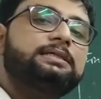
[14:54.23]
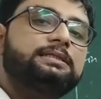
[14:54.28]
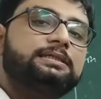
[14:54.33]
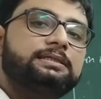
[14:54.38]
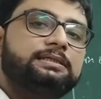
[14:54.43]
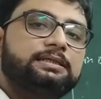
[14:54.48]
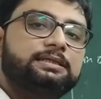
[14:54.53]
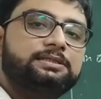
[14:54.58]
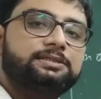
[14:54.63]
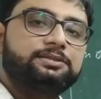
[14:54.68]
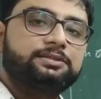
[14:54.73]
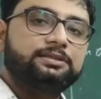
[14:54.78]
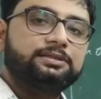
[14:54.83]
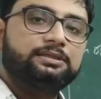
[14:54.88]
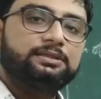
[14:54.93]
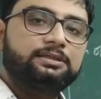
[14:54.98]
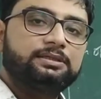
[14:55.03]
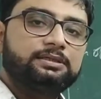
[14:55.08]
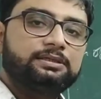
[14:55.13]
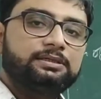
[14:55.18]
industry.
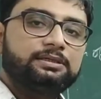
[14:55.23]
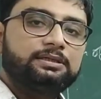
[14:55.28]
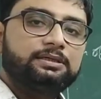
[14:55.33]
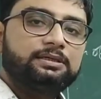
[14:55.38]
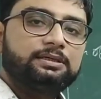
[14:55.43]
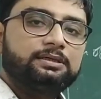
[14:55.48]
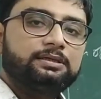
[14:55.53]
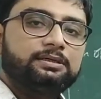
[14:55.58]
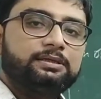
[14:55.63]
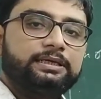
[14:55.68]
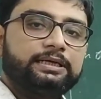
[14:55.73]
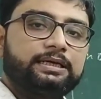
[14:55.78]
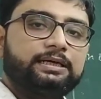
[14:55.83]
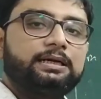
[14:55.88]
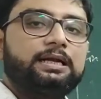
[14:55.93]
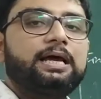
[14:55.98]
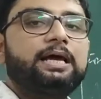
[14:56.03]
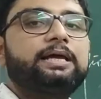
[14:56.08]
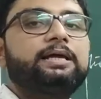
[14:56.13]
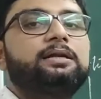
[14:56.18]

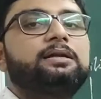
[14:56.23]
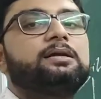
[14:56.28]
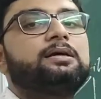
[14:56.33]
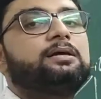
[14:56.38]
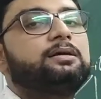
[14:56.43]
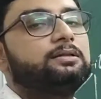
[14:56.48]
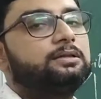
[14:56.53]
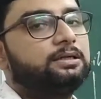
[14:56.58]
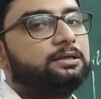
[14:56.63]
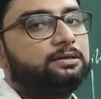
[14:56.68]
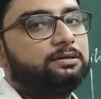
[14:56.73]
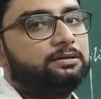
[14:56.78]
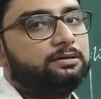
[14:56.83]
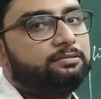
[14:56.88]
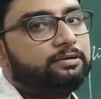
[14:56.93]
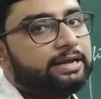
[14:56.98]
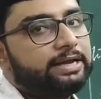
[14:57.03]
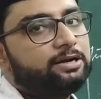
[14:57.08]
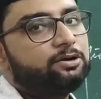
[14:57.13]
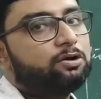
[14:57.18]
Decline, the
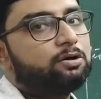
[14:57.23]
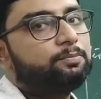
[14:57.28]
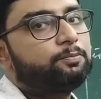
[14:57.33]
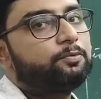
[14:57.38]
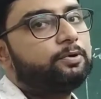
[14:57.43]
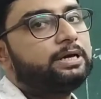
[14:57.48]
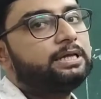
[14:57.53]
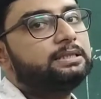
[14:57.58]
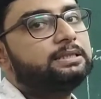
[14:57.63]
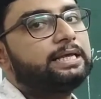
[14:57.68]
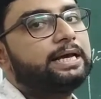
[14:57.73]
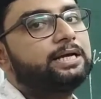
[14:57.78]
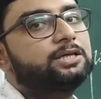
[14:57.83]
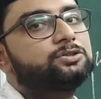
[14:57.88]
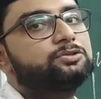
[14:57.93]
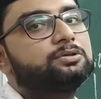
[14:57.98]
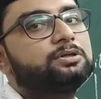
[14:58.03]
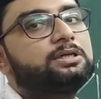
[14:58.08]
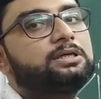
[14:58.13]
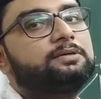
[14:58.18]
drain of wealth
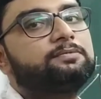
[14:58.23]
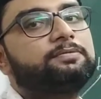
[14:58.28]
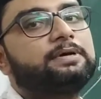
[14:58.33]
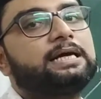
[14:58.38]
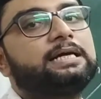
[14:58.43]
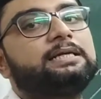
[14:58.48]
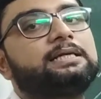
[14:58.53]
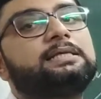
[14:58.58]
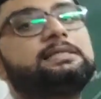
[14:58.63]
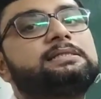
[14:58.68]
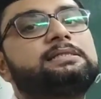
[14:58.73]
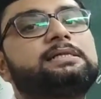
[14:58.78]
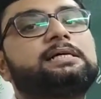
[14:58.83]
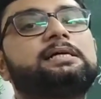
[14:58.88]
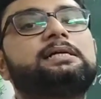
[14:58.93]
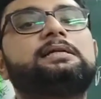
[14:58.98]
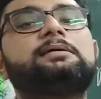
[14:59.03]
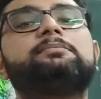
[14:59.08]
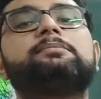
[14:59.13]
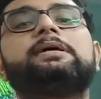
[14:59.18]
actually
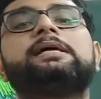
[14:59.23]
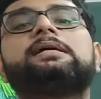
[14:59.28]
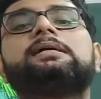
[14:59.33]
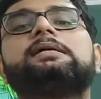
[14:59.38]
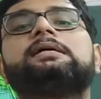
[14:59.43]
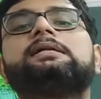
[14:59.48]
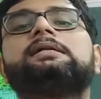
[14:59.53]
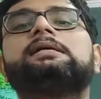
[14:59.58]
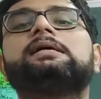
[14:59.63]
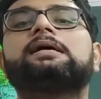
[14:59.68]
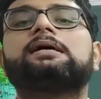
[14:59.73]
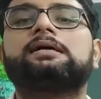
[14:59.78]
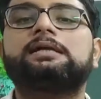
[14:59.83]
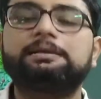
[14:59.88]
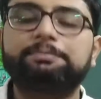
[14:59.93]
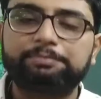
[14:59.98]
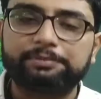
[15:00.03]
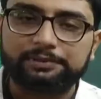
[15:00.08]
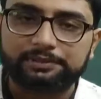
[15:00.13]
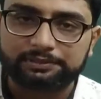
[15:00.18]
financially made India
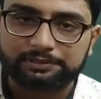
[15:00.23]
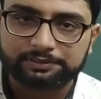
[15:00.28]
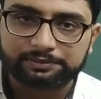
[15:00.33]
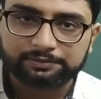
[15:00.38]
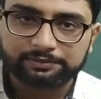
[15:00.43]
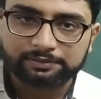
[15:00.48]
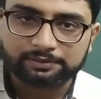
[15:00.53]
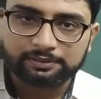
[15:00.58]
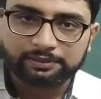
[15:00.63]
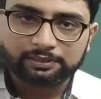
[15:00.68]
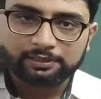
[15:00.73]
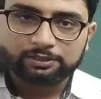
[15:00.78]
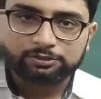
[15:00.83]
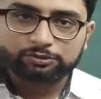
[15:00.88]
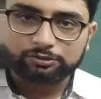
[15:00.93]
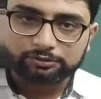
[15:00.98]
crippled. So